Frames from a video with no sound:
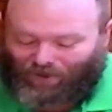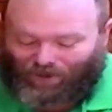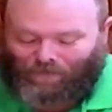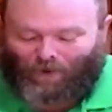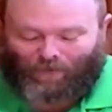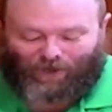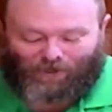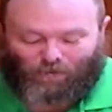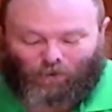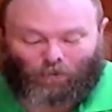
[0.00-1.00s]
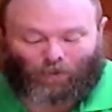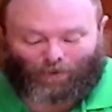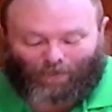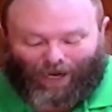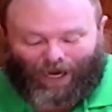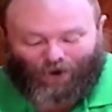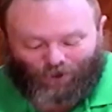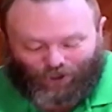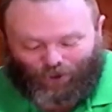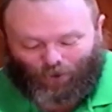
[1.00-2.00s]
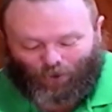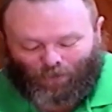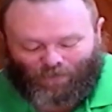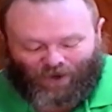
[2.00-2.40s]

this moment is to prepare you